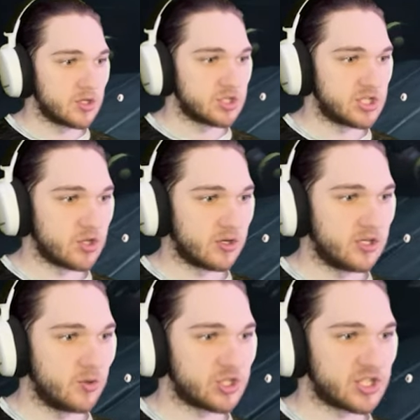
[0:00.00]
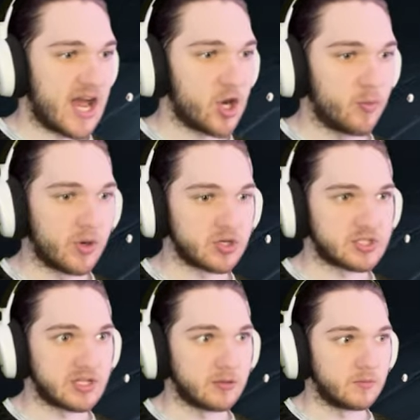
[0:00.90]
She turned into a shadow
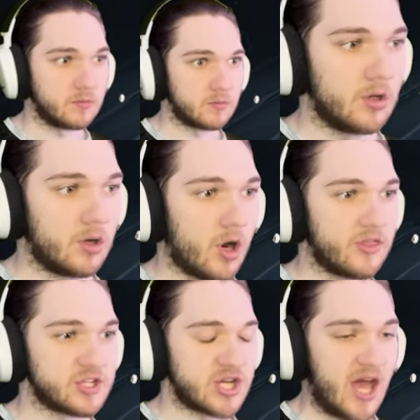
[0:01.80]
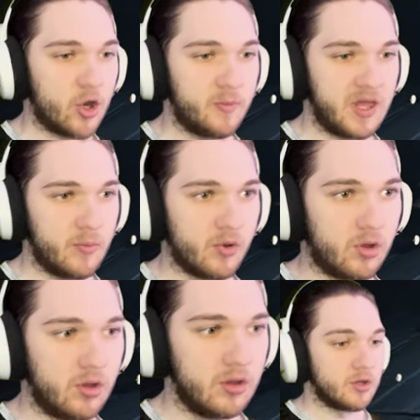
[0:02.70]
person. Are the shadow people?